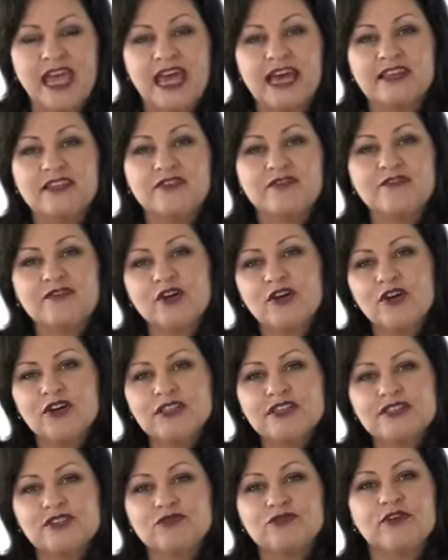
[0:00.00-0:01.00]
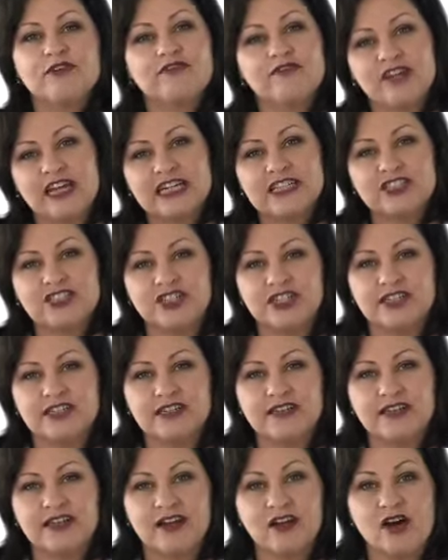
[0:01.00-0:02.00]
And the first
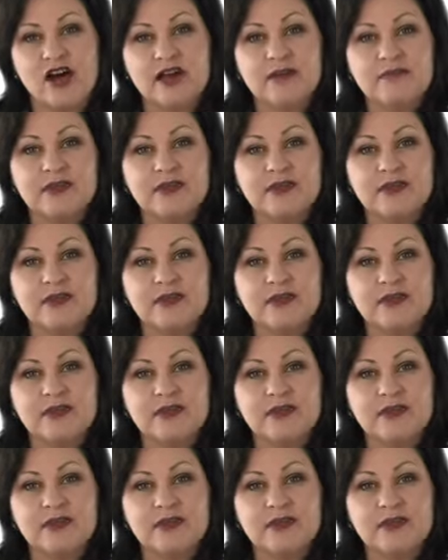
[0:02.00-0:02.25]
reflection that I